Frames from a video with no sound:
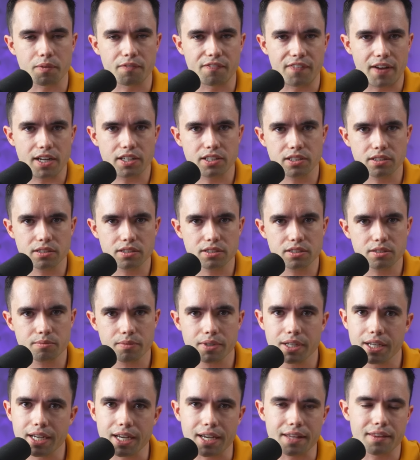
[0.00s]

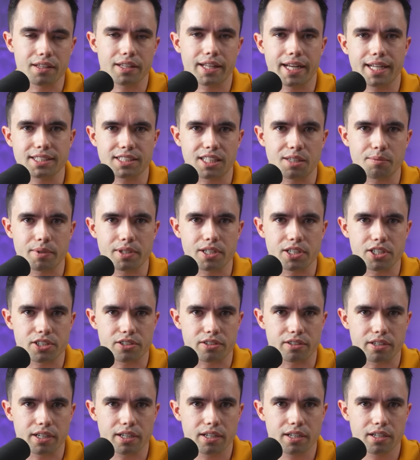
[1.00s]
professionalism in the landscape
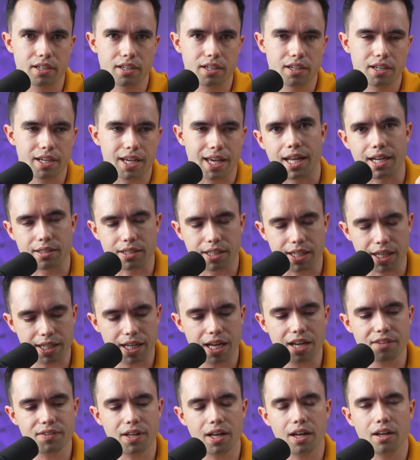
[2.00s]
industry. And I'm going
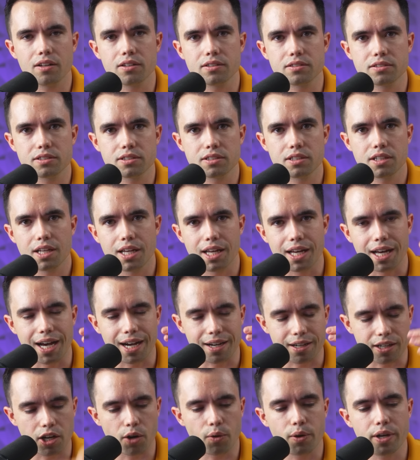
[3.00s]
to have L's,
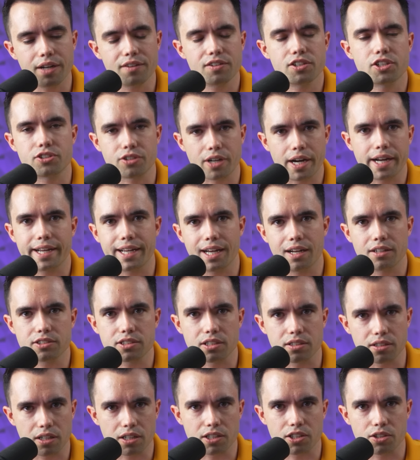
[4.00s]
I'm going to have
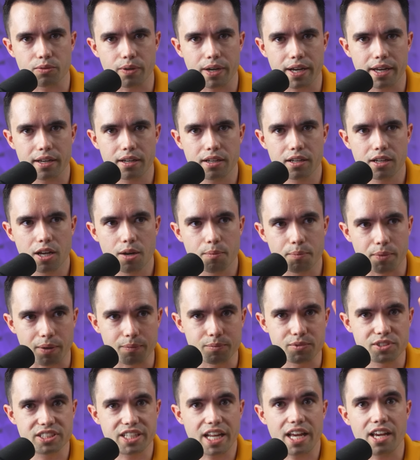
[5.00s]
strikeouts along the way, but
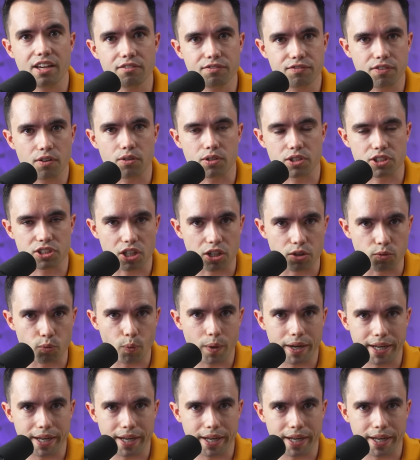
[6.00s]
I'm staying focused on